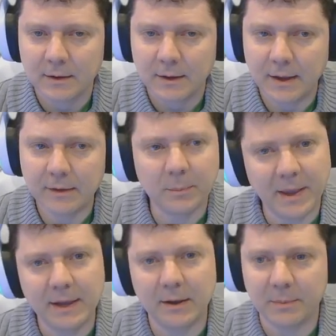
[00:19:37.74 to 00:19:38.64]
it's a
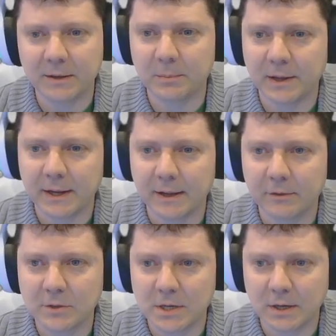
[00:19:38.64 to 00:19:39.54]
pain in the butt to play against
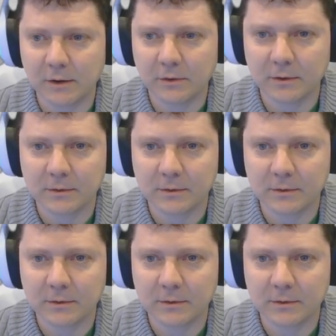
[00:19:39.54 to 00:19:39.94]
the Chinyesu.